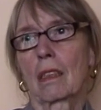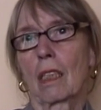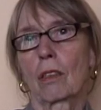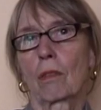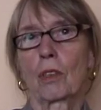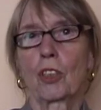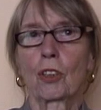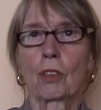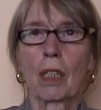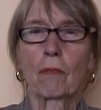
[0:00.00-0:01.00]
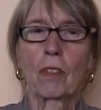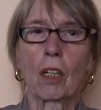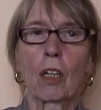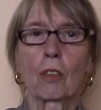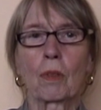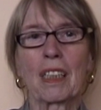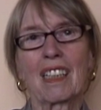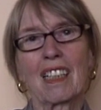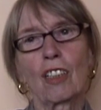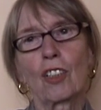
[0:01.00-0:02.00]
that we should have done, we
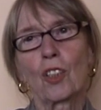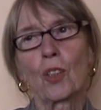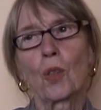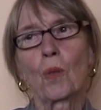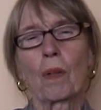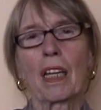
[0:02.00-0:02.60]
didn't do,